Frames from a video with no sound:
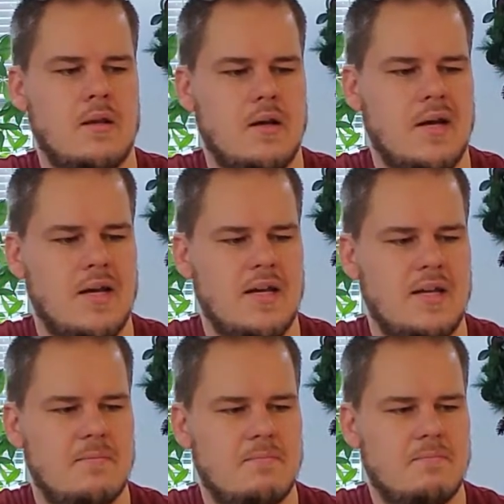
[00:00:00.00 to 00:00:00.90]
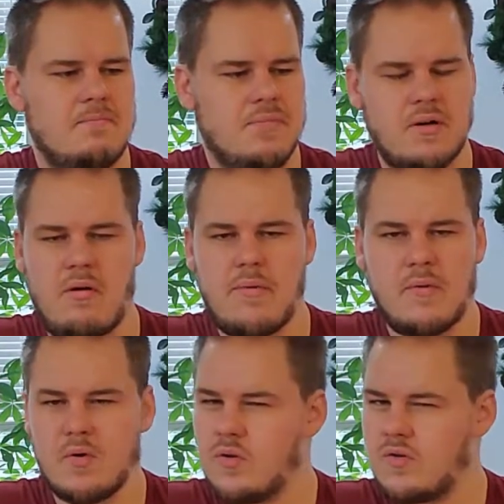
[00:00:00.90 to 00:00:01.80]
I probably
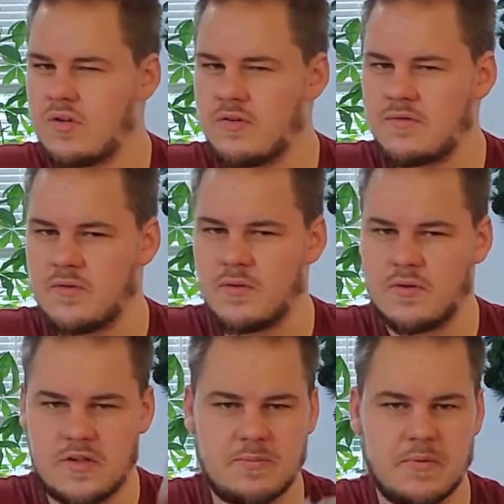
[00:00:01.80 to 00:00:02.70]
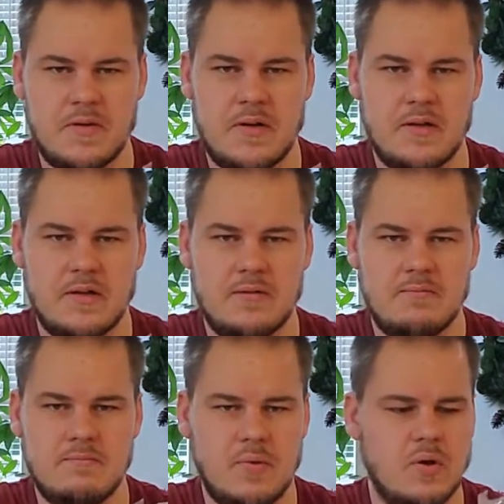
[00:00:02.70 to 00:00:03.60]
won't use it for this
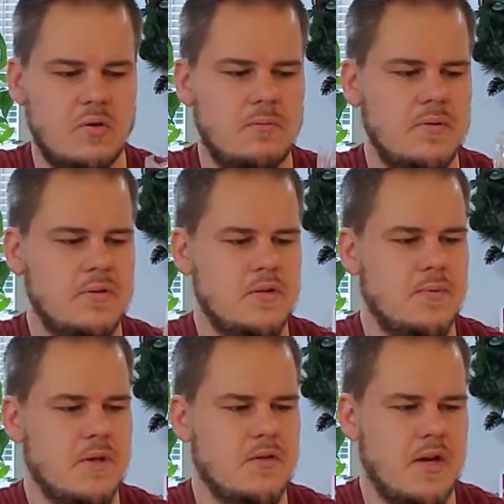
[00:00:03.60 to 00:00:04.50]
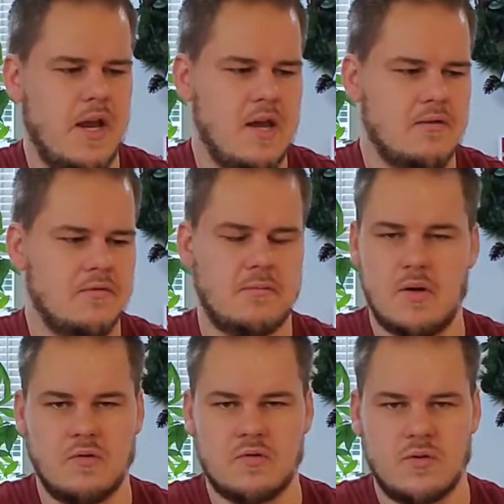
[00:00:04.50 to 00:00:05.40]
particular bulb just because I have my
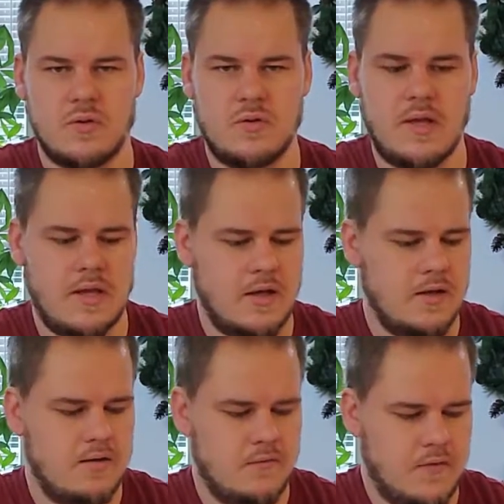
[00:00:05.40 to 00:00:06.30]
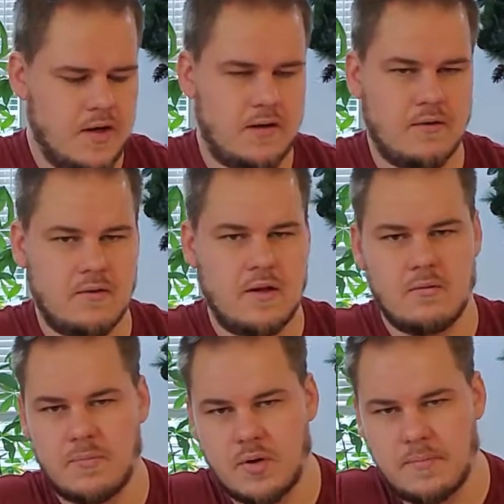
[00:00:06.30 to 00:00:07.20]
own soil, and in fact I'll
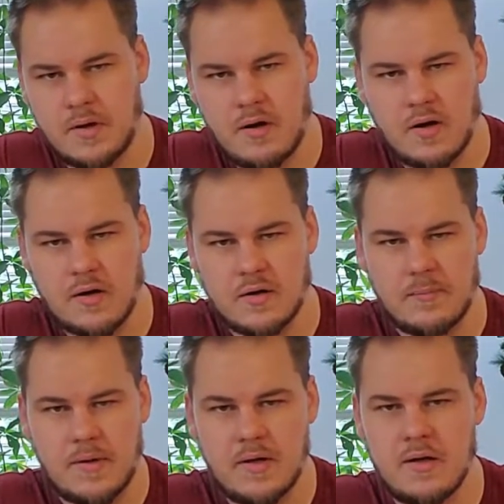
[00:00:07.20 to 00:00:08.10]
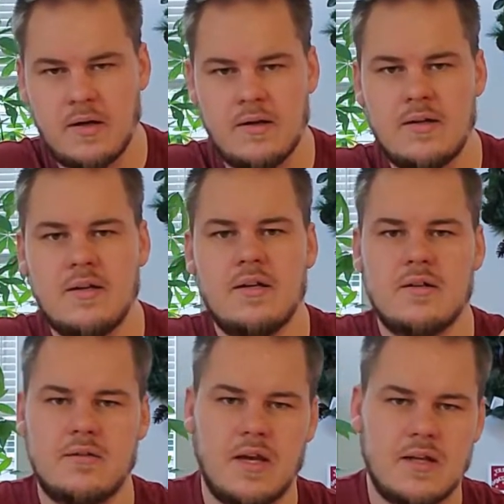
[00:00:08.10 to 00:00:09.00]
put up a card up here
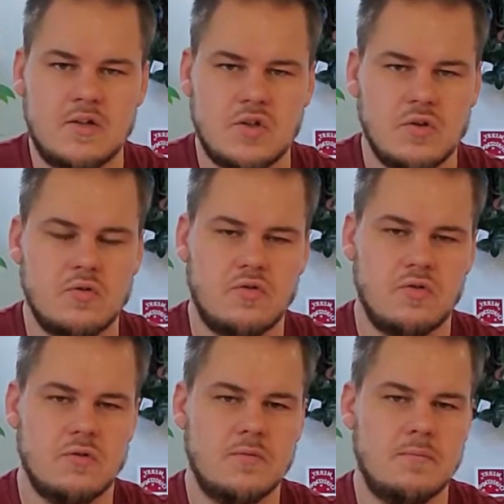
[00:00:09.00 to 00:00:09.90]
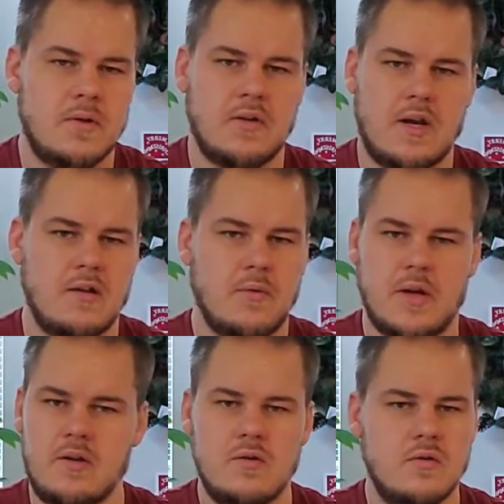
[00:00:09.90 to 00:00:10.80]
that shows you exactly what I
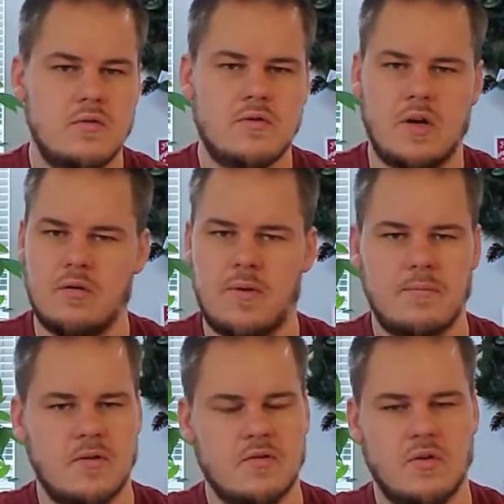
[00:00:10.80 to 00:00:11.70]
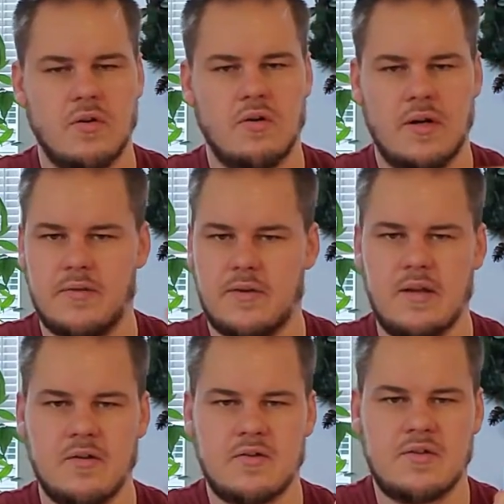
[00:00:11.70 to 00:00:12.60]
use, how I make my soil, and everything
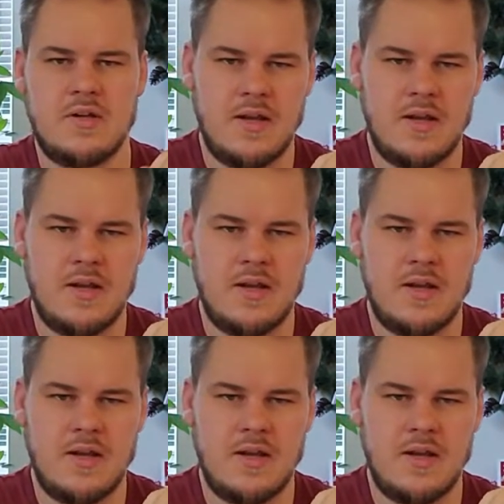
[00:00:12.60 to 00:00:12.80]
else.